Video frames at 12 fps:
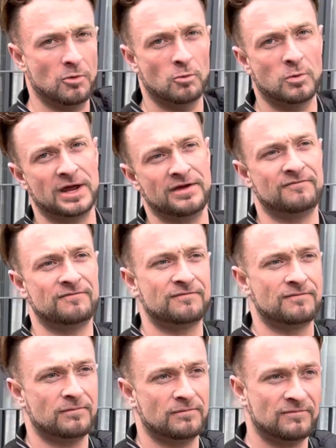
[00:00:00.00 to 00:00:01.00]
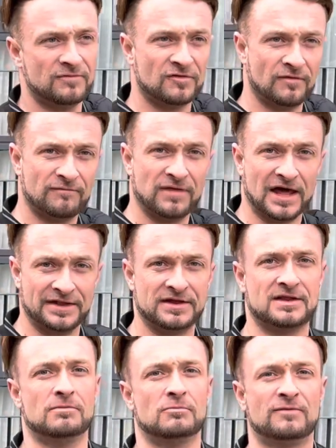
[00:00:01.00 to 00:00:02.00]
we've sort of flooded
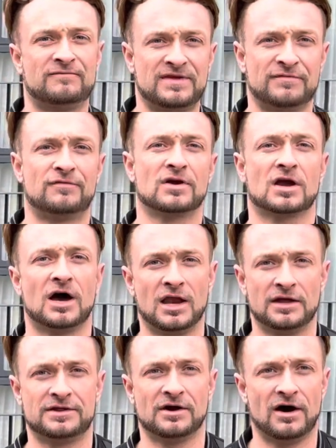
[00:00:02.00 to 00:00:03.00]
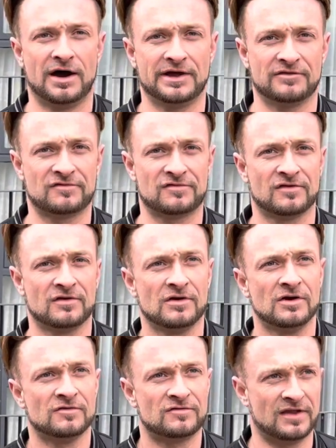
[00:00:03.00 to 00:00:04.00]
them with different colour dyes. Yeah.
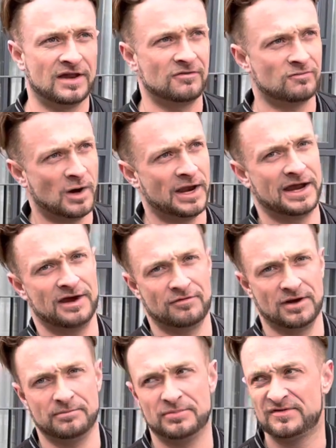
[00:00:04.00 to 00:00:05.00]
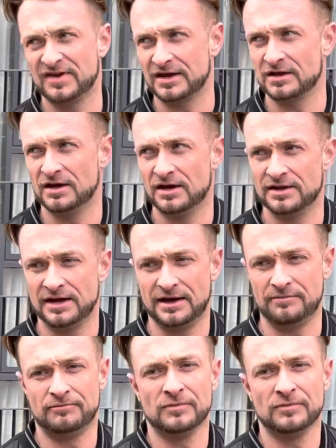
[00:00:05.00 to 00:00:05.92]
So there was one area in particular that